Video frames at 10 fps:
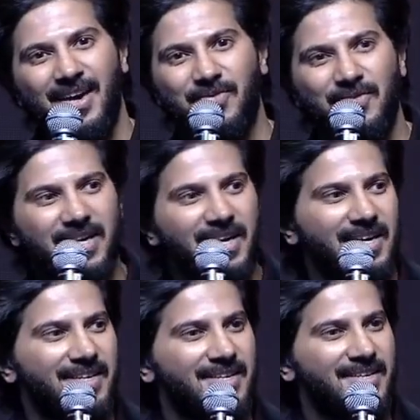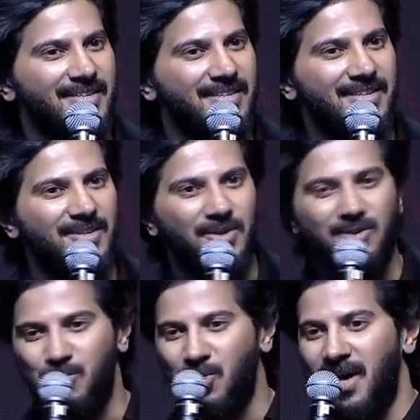I feel like you're
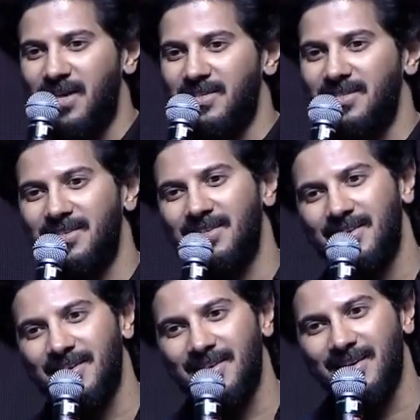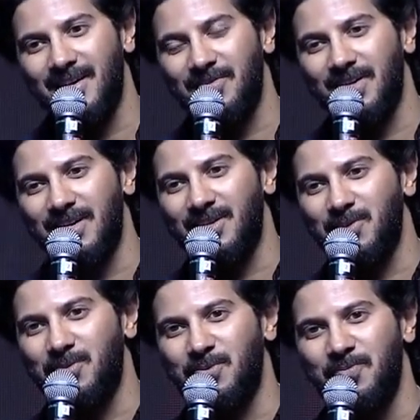a true artist. I feel like
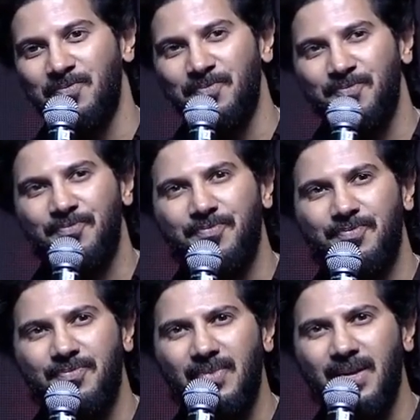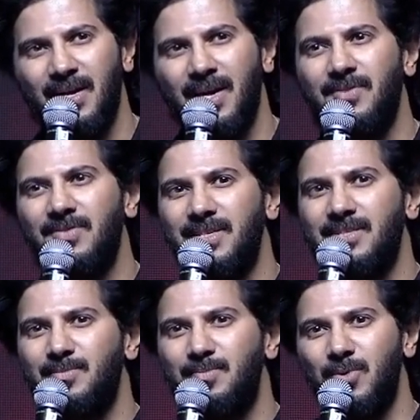you have
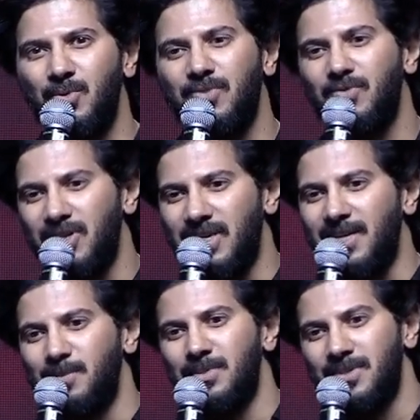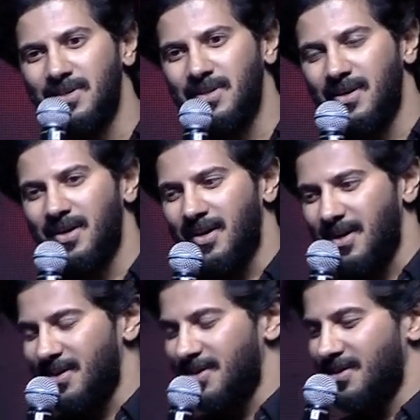these beautiful dreams
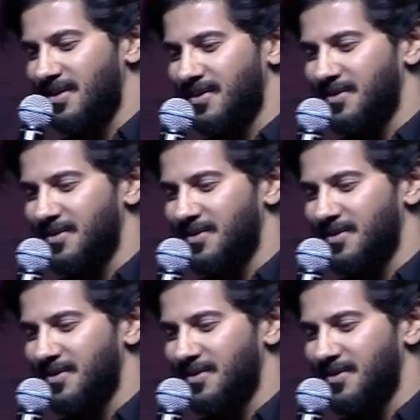and